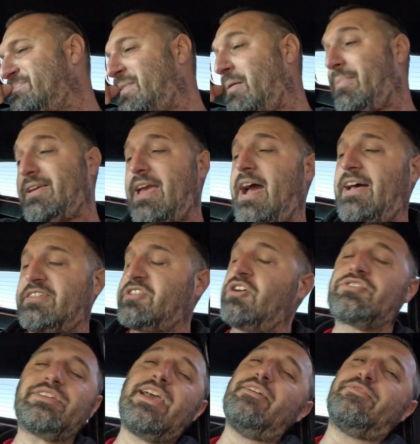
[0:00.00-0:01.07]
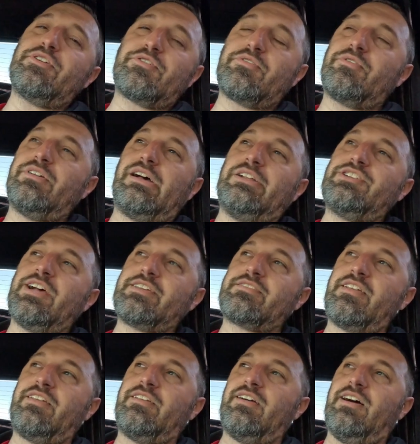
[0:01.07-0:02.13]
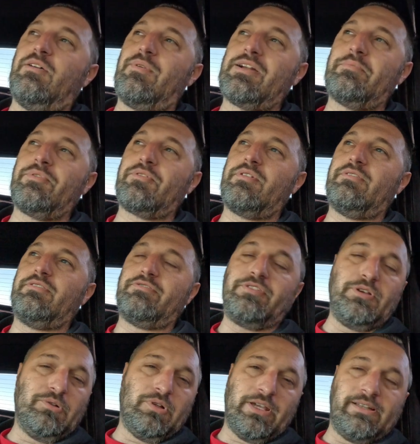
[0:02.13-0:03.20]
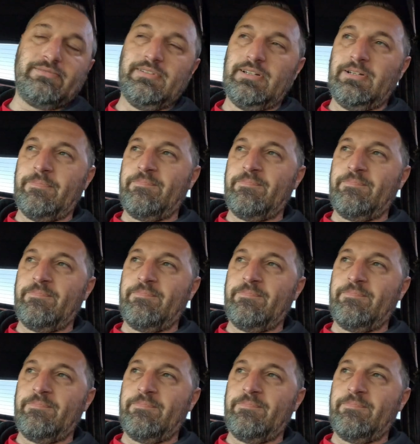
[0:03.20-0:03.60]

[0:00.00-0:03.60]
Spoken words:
But yeah, so say if you're adjusting wide open throttle fueling,